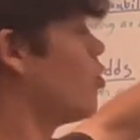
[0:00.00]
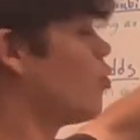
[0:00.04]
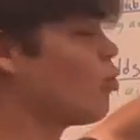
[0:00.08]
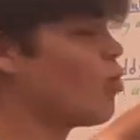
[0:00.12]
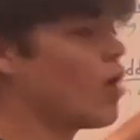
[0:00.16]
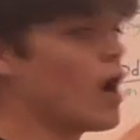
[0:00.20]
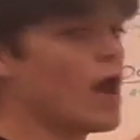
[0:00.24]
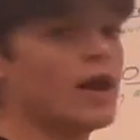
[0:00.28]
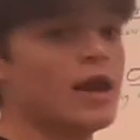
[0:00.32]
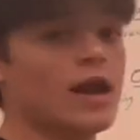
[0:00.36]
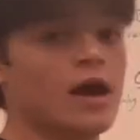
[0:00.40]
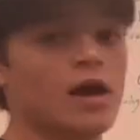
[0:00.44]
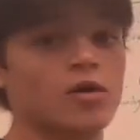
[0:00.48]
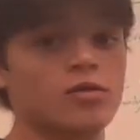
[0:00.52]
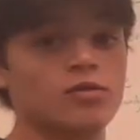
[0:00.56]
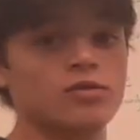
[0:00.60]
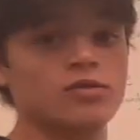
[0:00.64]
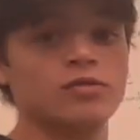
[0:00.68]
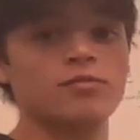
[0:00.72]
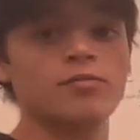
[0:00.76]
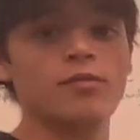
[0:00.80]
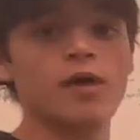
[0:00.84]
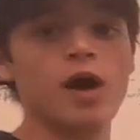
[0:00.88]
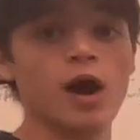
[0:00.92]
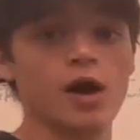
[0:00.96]
to write out the
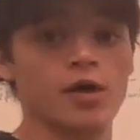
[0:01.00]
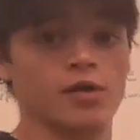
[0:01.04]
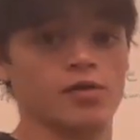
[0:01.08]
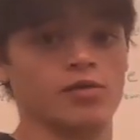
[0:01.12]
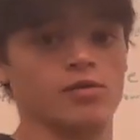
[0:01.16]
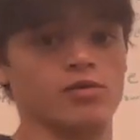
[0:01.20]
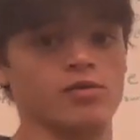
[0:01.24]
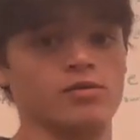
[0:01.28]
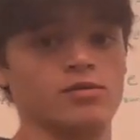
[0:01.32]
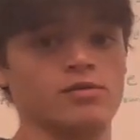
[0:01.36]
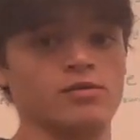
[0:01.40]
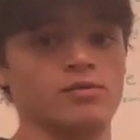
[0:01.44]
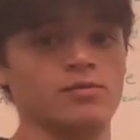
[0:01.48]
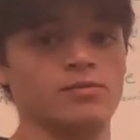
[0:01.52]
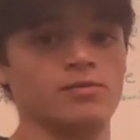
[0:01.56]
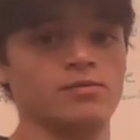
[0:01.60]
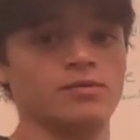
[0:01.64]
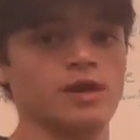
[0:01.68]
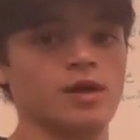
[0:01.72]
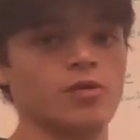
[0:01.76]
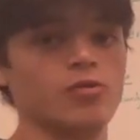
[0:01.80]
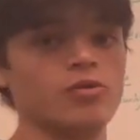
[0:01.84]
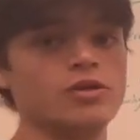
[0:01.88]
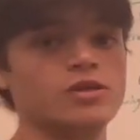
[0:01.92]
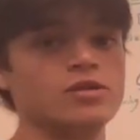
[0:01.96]
model
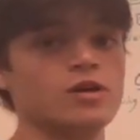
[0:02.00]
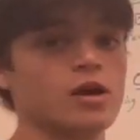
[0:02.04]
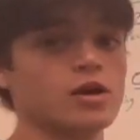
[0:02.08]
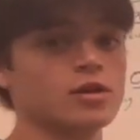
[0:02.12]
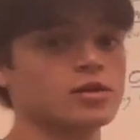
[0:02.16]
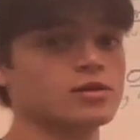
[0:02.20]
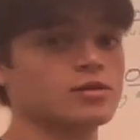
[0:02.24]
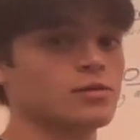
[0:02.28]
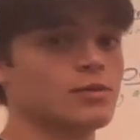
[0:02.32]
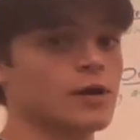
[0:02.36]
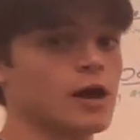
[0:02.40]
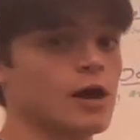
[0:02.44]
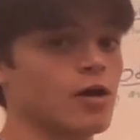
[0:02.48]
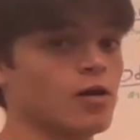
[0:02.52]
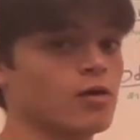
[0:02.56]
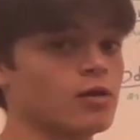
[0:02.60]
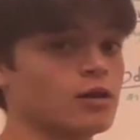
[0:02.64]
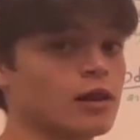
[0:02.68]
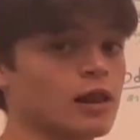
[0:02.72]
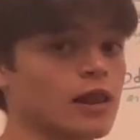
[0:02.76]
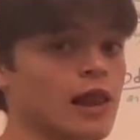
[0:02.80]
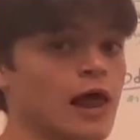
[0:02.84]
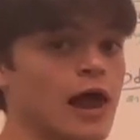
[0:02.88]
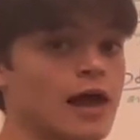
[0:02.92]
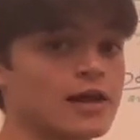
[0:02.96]
that we talked about
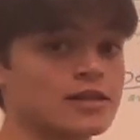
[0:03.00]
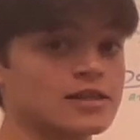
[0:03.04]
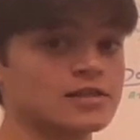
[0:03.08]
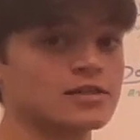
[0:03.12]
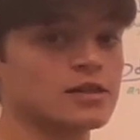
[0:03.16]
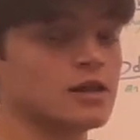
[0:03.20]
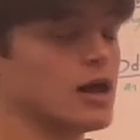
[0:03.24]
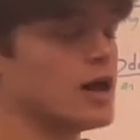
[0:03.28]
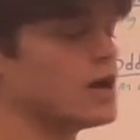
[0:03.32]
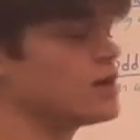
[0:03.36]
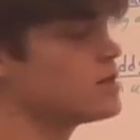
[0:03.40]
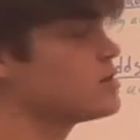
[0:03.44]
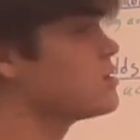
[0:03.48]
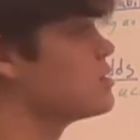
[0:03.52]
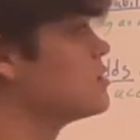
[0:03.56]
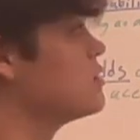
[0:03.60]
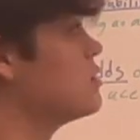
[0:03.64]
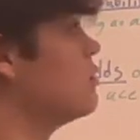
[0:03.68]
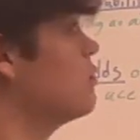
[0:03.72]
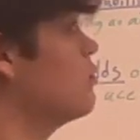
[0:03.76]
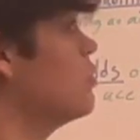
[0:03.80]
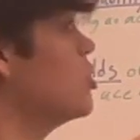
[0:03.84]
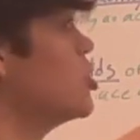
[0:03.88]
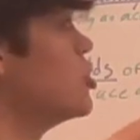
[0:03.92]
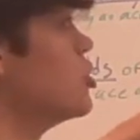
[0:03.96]
last class,
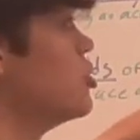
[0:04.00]
which